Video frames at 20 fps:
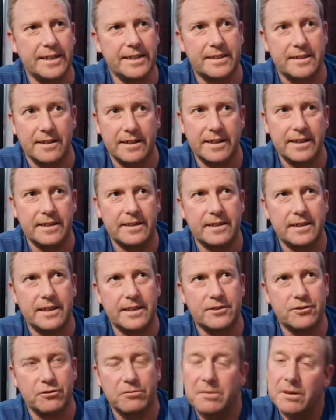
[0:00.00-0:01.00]

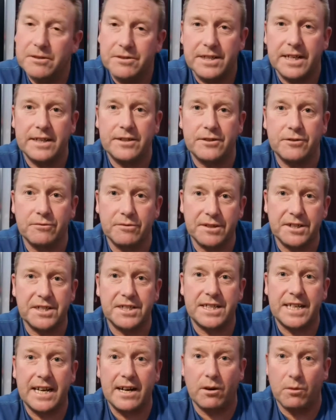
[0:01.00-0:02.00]
It's almost that sort of
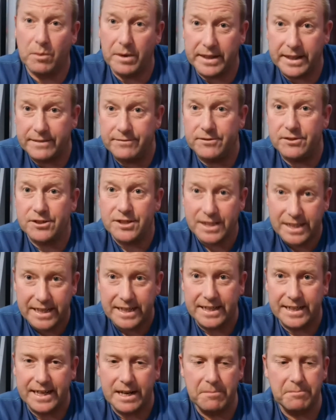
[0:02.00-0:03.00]
stout where they've just
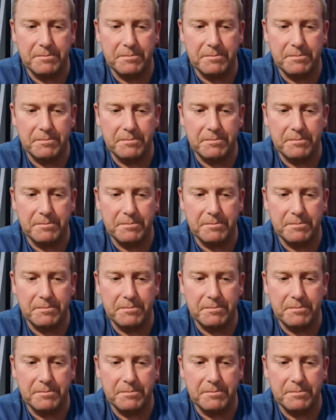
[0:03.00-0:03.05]
taken